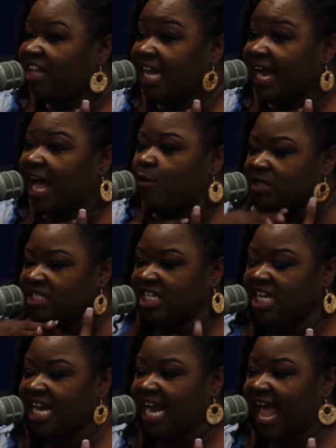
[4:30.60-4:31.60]
felt like I was
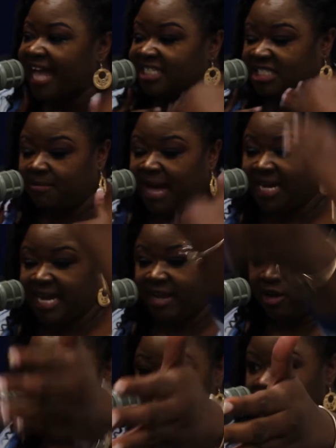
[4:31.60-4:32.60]
looking at somebody
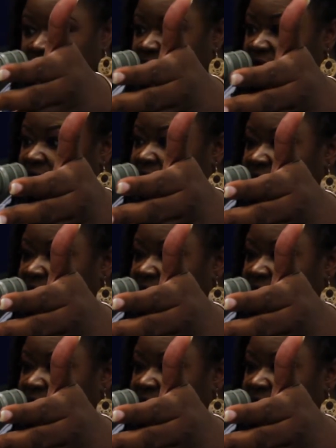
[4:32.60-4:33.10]
else.